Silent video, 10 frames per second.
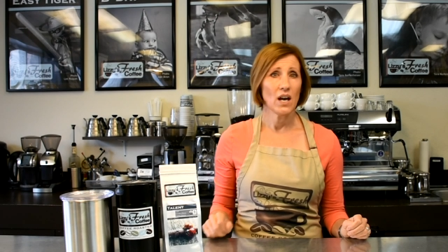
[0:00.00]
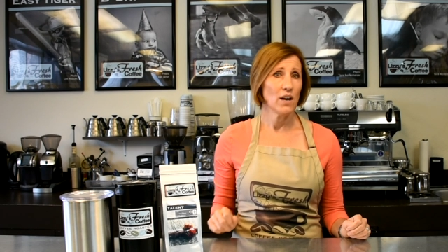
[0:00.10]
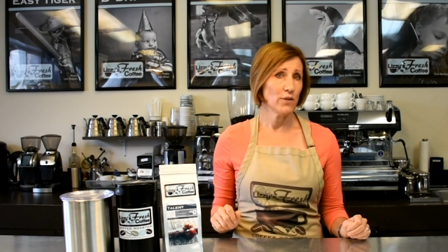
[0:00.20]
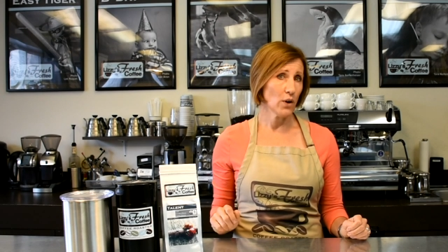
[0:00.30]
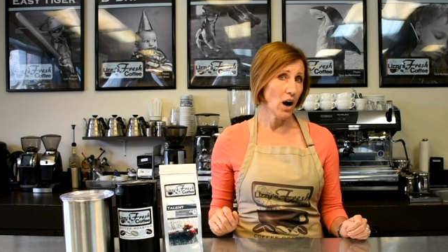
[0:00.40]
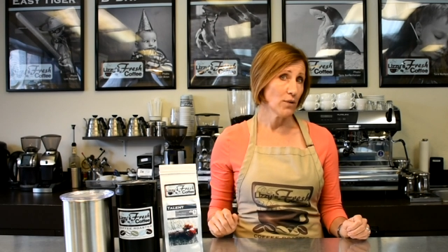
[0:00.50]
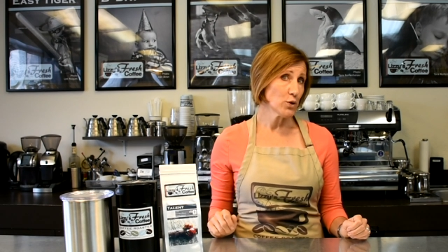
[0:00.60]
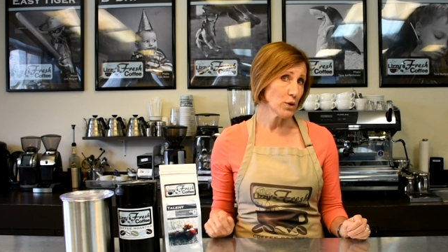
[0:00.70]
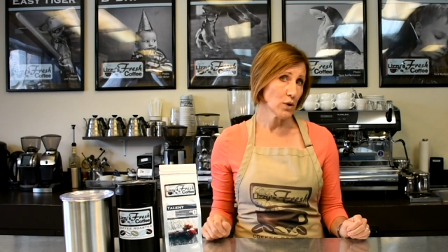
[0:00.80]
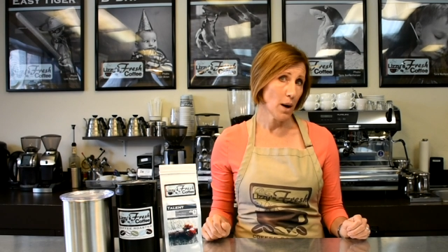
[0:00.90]
If you're off
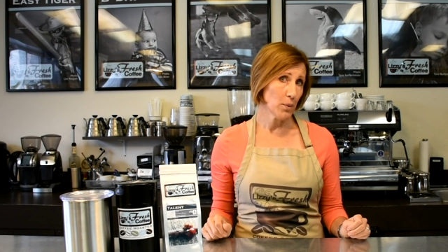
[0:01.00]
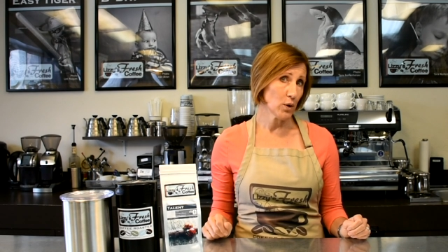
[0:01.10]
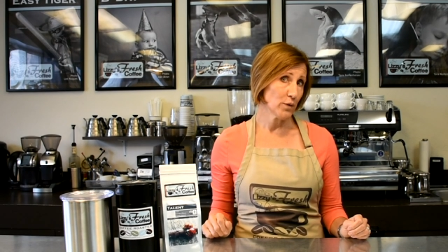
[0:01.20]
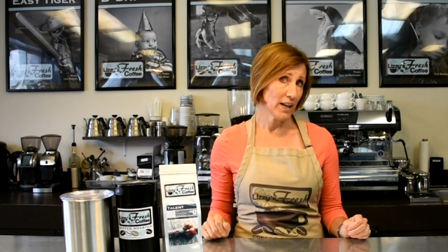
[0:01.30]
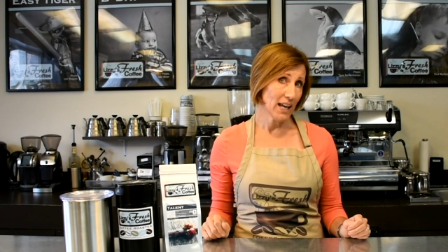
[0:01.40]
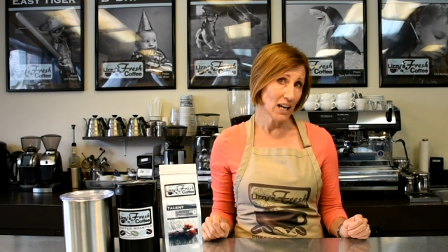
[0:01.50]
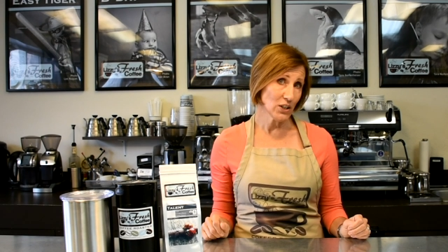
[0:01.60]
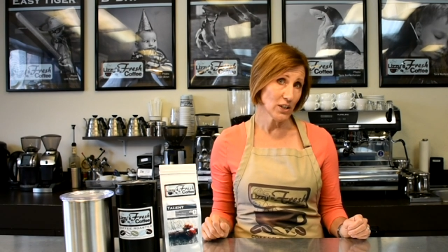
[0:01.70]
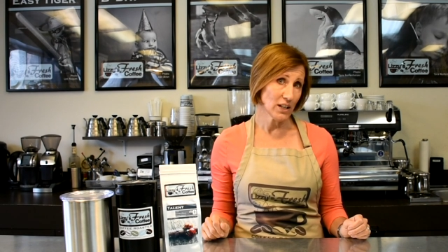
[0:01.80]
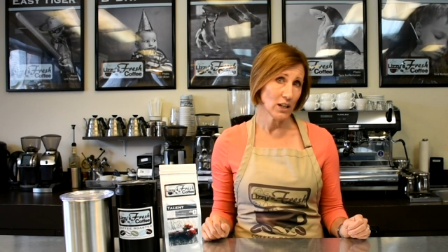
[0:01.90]
to a tropical
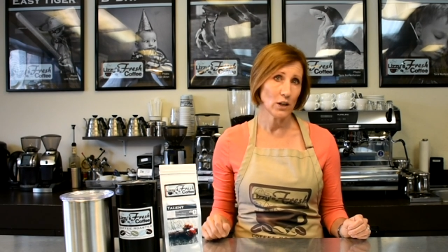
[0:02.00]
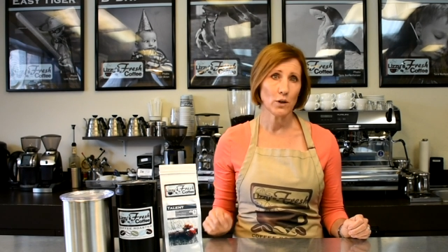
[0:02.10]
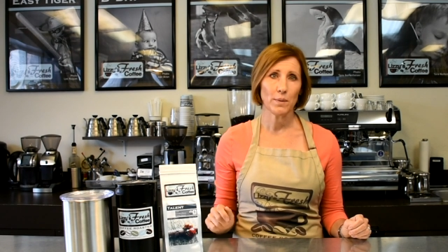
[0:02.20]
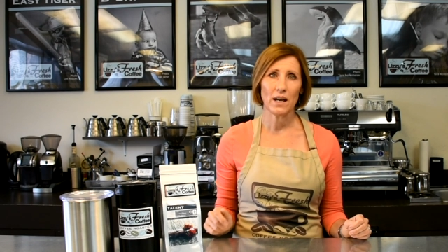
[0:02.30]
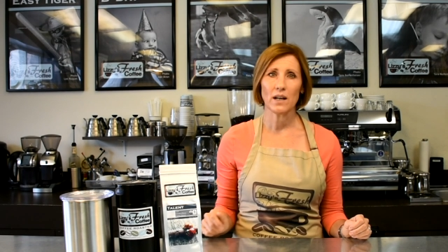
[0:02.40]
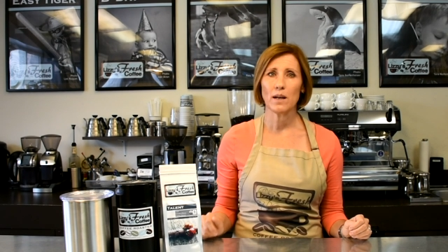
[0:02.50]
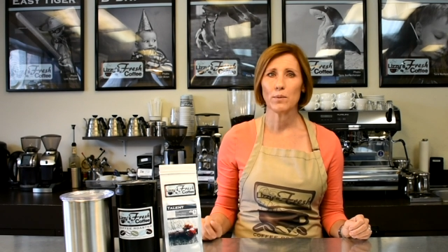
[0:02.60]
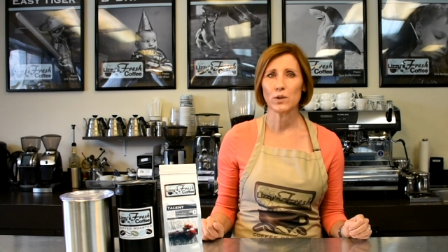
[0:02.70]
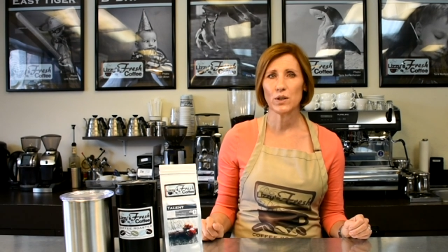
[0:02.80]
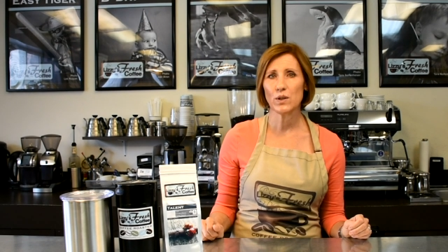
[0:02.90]
vacation and you'll be
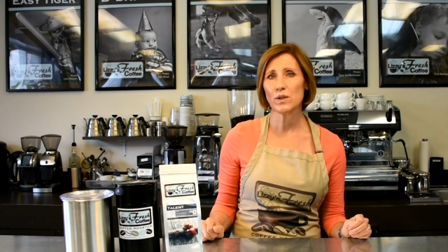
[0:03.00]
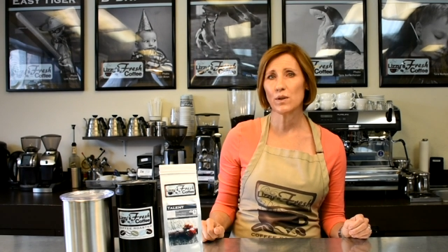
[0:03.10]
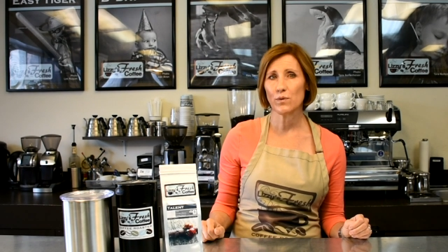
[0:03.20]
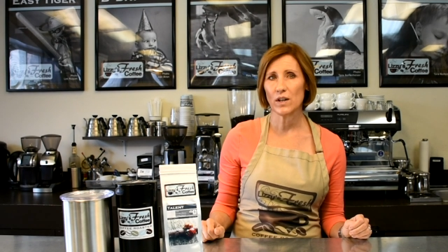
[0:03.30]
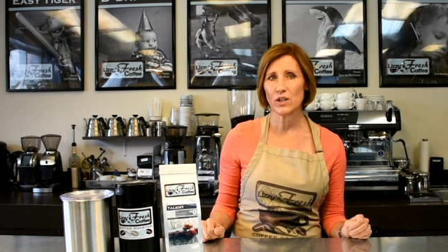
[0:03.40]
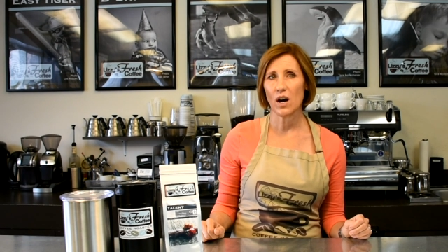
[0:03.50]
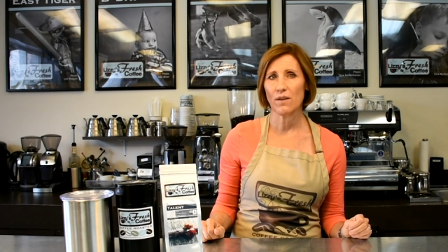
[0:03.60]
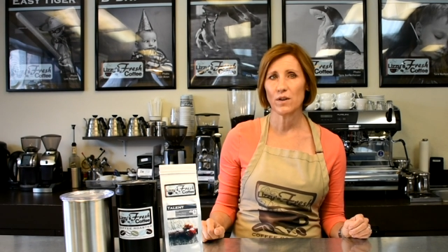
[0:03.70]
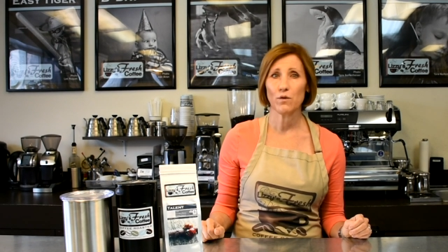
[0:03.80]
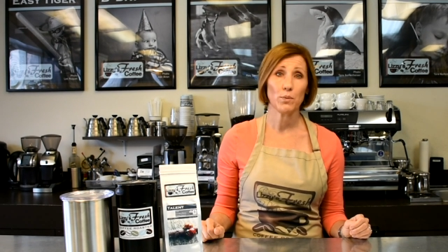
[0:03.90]
unable to use the fresh
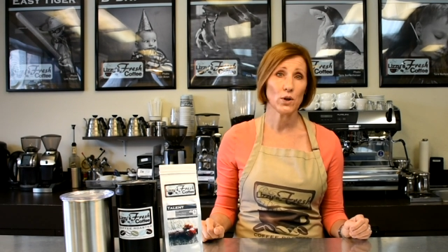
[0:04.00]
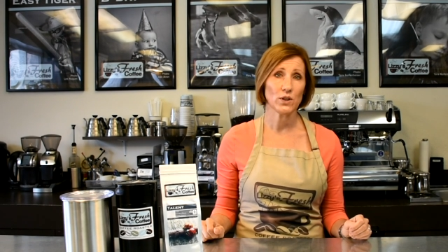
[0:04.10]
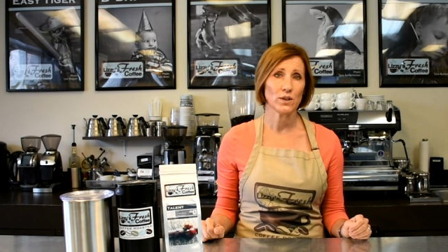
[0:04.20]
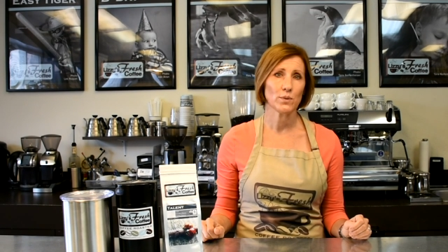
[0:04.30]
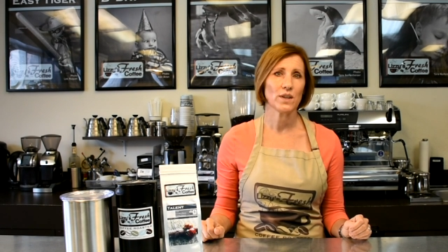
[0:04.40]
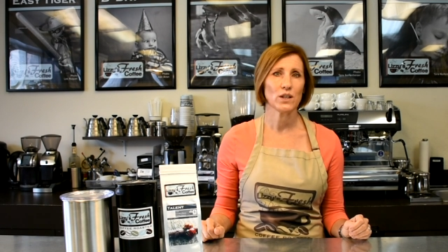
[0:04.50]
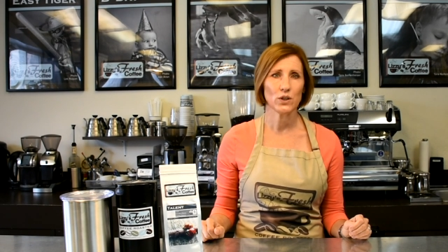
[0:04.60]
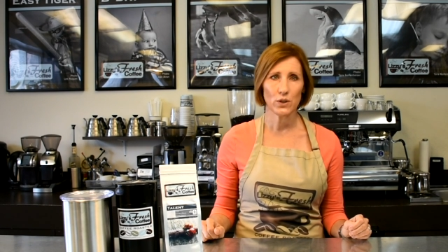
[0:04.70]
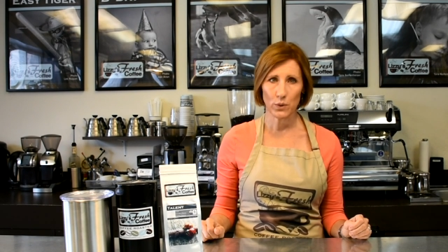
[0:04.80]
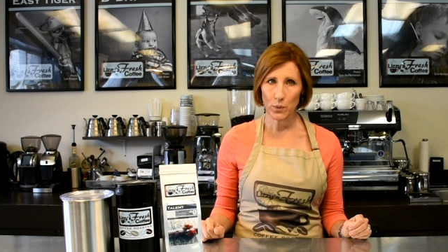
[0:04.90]
coffee you've purchased within
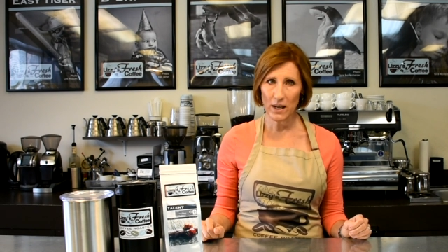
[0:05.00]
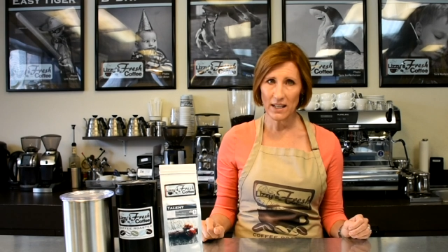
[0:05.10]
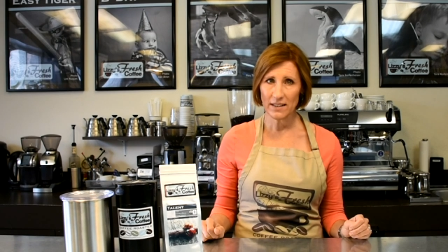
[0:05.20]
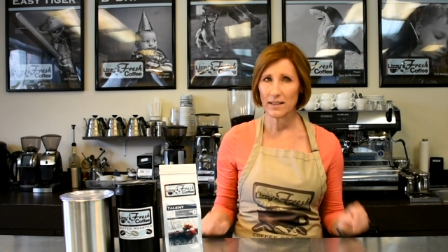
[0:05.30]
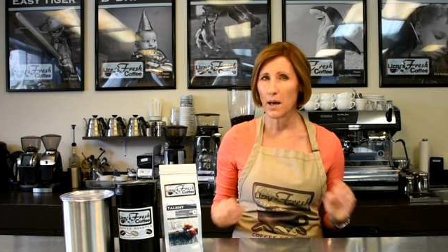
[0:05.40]
2 weeks,